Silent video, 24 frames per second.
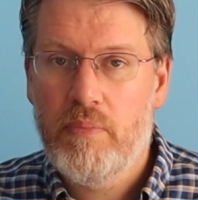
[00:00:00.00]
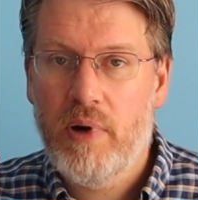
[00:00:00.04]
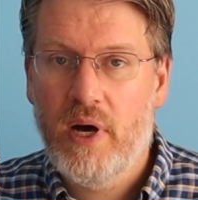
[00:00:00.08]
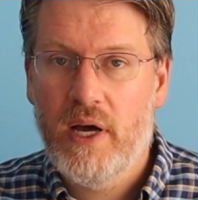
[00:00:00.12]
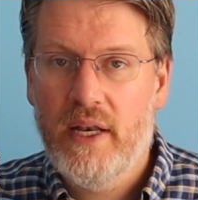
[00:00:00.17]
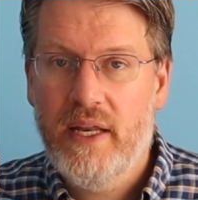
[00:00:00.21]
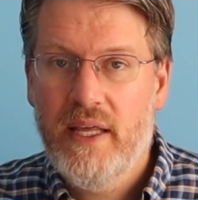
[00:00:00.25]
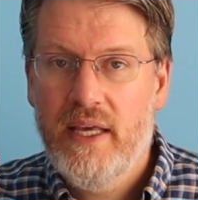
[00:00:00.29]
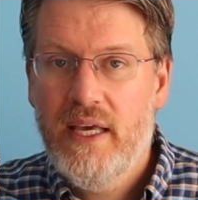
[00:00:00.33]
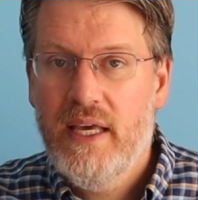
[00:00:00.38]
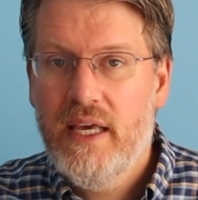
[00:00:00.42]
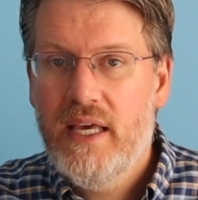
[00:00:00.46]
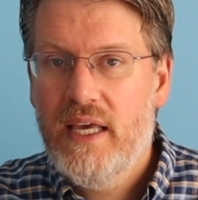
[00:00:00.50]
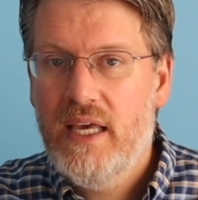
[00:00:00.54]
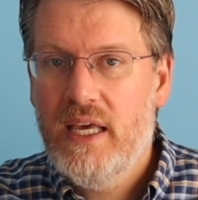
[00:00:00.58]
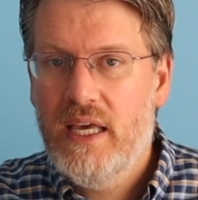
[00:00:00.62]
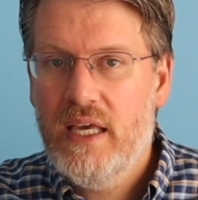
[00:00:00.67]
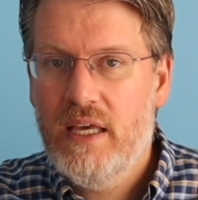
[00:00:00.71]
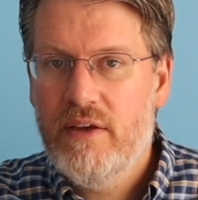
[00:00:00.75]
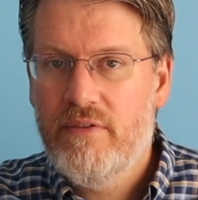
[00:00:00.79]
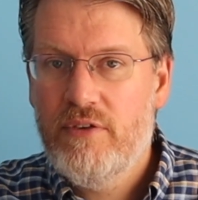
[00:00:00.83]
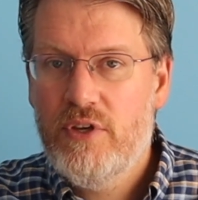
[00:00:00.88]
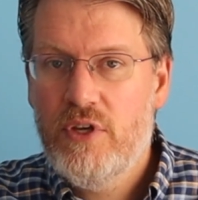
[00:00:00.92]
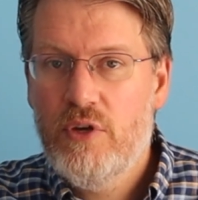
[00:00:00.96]
But
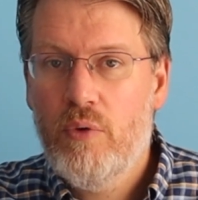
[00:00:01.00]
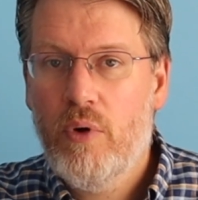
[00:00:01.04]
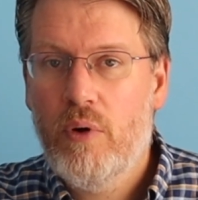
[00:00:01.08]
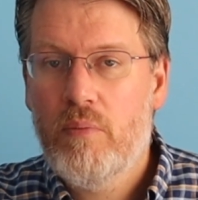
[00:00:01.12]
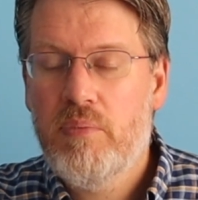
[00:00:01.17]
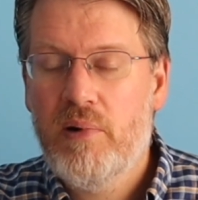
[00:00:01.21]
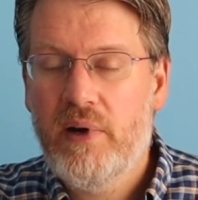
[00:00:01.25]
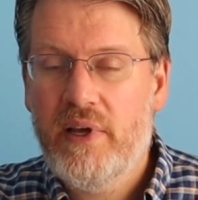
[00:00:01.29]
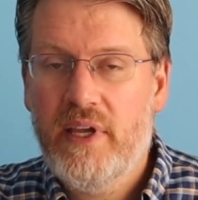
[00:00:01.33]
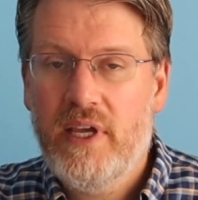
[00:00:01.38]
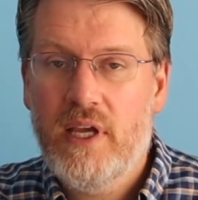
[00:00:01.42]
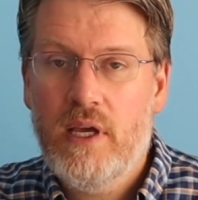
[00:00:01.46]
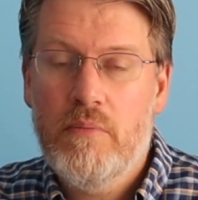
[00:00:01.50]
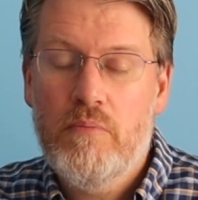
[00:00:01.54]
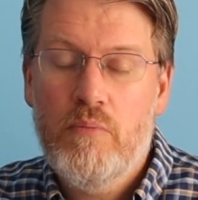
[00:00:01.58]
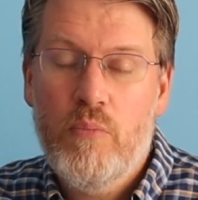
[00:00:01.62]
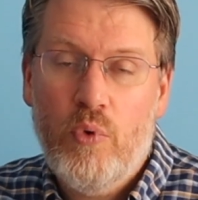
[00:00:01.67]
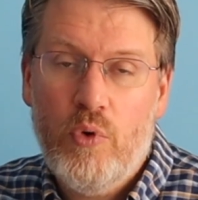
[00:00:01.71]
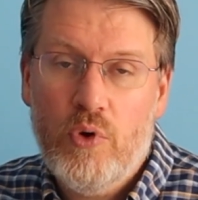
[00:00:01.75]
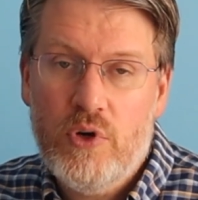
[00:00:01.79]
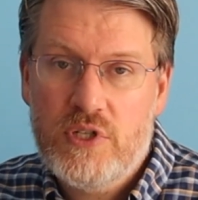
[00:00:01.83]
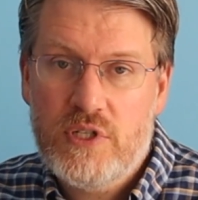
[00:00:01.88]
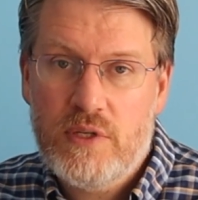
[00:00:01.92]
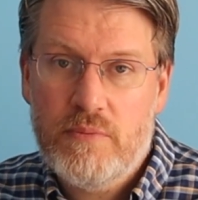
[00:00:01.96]
if you are bringing in
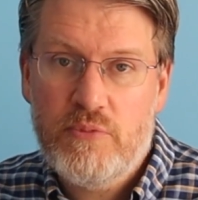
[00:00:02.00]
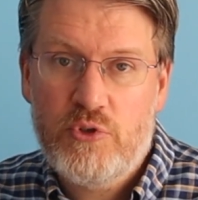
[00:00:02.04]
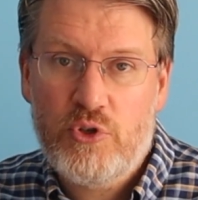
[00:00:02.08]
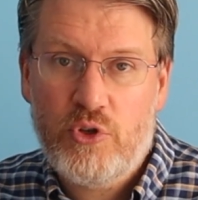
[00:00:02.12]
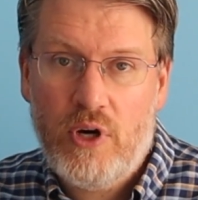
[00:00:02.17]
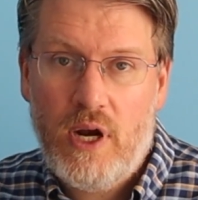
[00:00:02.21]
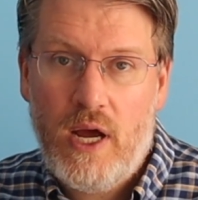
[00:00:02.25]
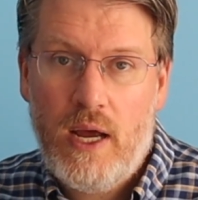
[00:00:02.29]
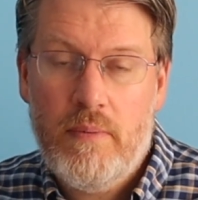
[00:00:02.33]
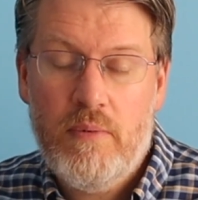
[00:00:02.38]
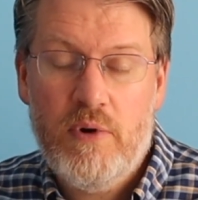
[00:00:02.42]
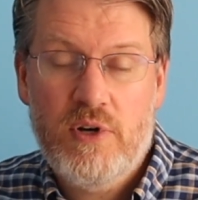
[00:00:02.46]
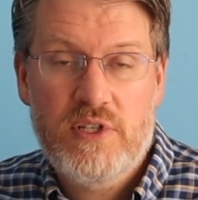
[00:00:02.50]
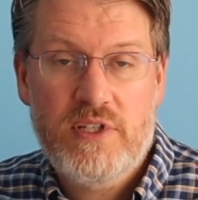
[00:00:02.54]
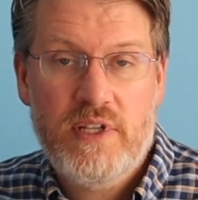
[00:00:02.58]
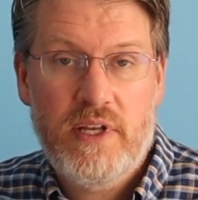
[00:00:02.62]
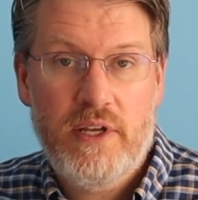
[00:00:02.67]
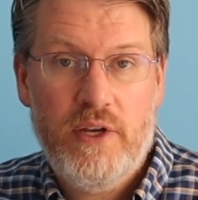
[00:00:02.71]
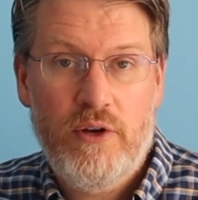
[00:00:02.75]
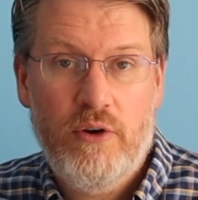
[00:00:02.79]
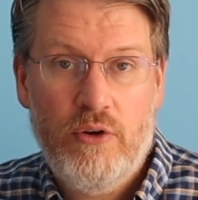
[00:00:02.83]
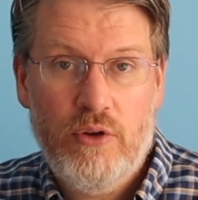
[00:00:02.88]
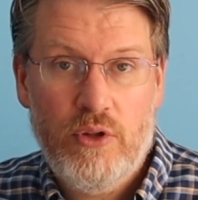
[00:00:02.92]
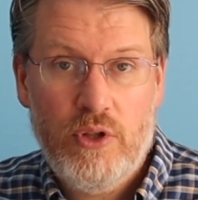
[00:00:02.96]
more subscribers
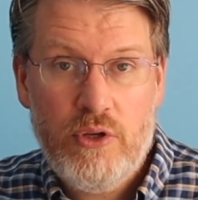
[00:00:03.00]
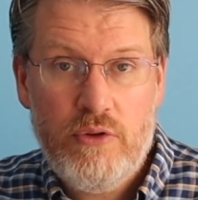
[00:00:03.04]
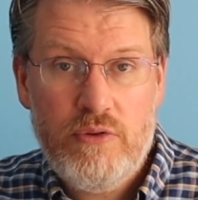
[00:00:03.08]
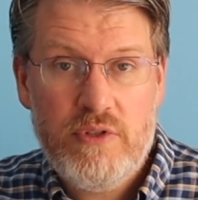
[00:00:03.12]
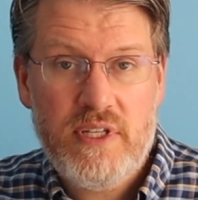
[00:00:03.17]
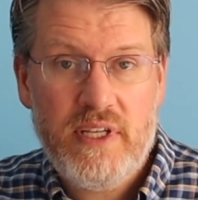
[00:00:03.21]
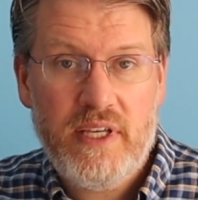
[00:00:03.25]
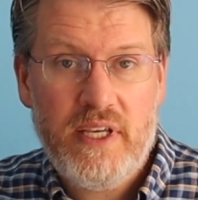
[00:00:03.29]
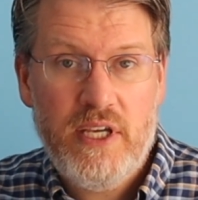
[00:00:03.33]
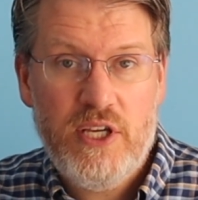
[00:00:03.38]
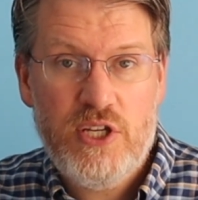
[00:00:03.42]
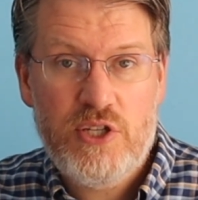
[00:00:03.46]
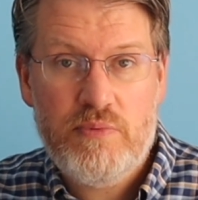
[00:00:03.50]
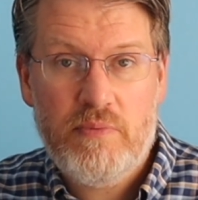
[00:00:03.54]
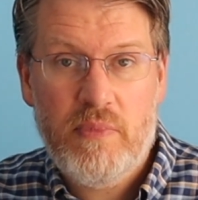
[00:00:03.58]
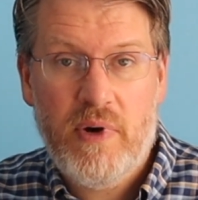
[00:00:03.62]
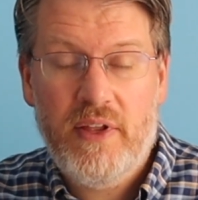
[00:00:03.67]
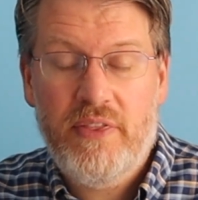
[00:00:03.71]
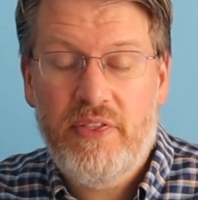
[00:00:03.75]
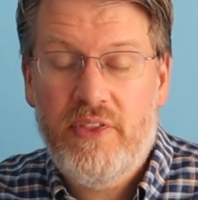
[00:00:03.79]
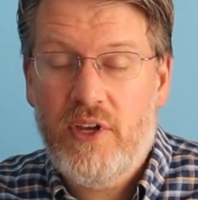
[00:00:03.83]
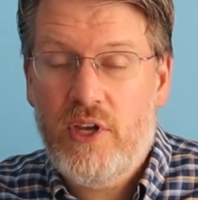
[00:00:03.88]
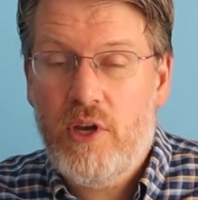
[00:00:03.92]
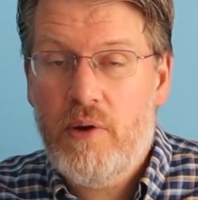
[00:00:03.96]
than you're losing each
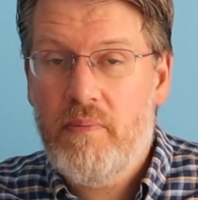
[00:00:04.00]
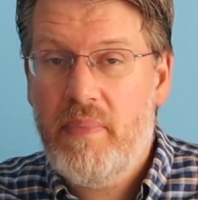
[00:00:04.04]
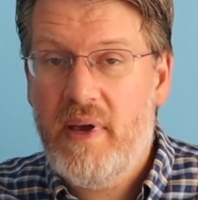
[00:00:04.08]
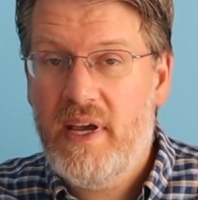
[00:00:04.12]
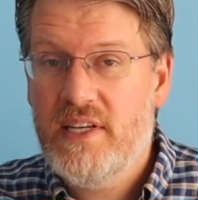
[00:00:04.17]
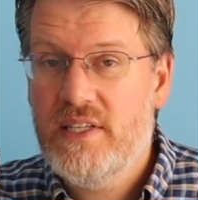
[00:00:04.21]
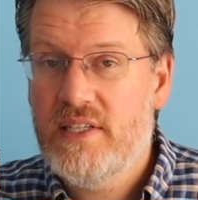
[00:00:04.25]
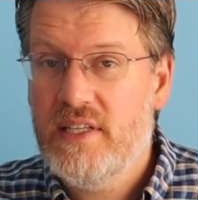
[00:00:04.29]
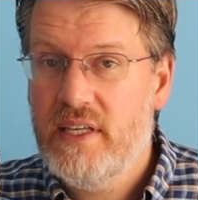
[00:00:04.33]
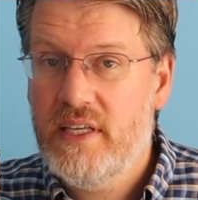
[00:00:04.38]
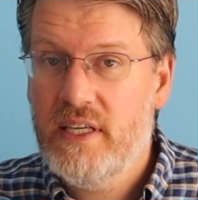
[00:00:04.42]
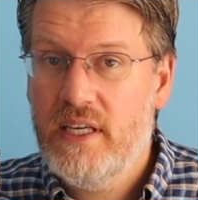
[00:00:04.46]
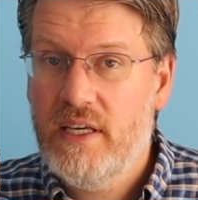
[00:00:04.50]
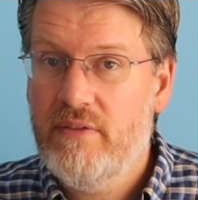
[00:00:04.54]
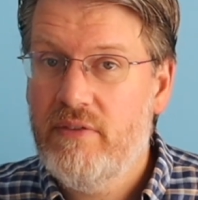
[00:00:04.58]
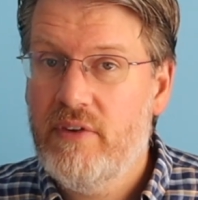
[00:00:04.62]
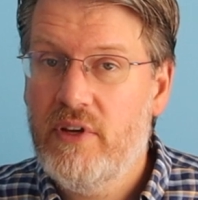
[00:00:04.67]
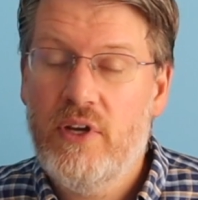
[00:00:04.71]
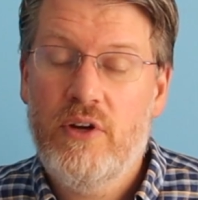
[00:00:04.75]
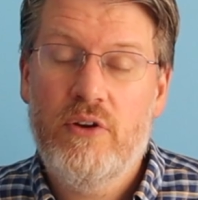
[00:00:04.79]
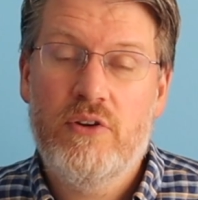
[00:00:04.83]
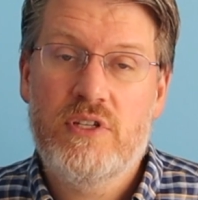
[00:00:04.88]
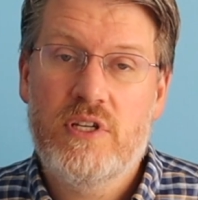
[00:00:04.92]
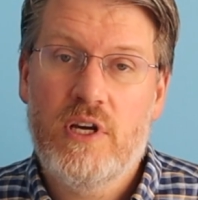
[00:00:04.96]
month, then you're basically
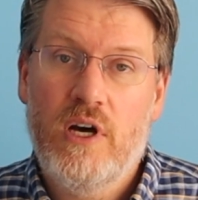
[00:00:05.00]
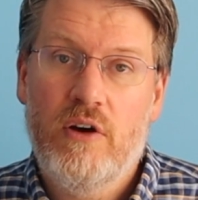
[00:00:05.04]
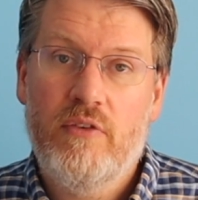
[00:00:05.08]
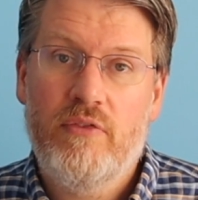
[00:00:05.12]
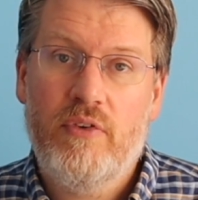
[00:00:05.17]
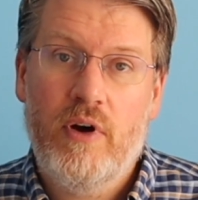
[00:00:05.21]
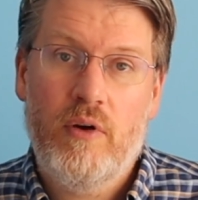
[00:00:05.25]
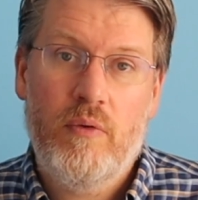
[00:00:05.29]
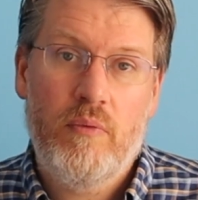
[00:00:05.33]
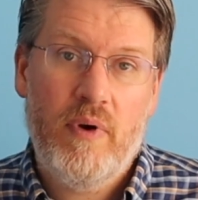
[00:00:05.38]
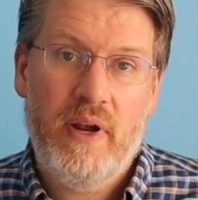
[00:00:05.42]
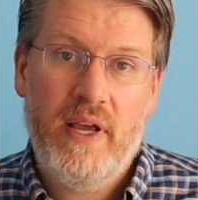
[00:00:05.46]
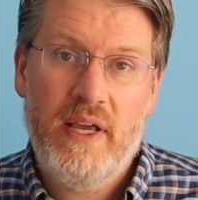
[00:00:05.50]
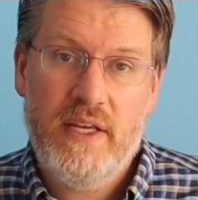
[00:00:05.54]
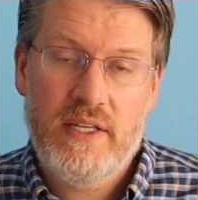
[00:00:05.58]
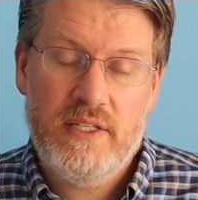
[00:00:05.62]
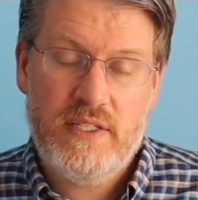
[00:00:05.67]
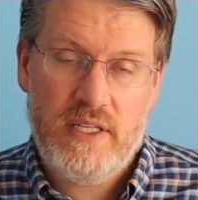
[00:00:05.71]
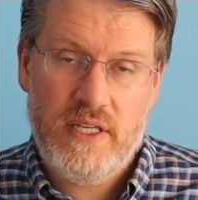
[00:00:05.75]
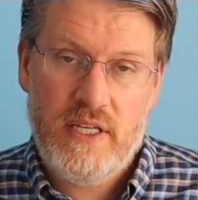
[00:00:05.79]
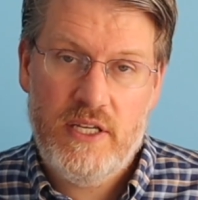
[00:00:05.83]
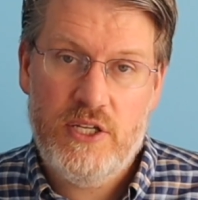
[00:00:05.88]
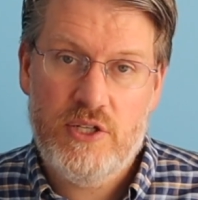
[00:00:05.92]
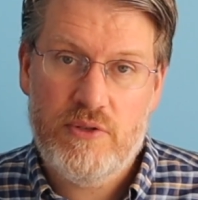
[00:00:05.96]
giving yourself a
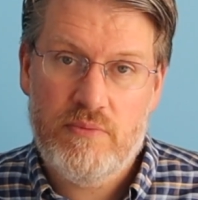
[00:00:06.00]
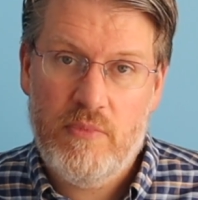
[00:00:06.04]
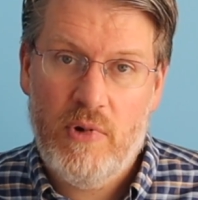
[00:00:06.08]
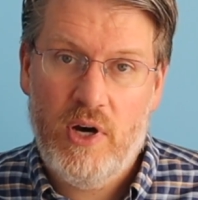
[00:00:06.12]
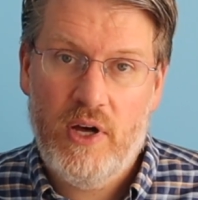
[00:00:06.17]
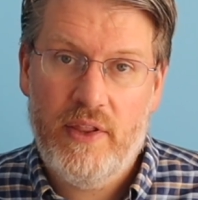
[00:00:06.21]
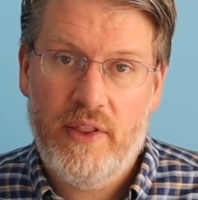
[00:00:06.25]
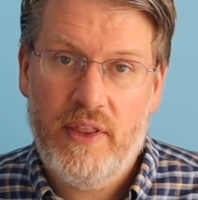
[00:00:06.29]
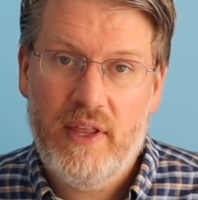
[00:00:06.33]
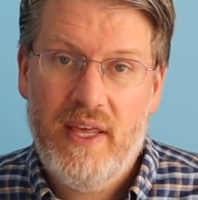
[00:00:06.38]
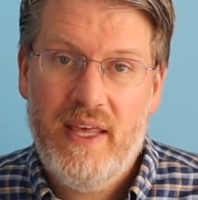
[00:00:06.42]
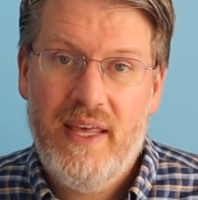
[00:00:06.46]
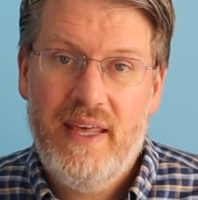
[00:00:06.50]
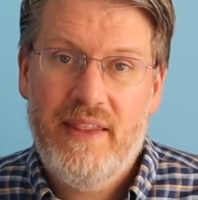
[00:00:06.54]
raise each month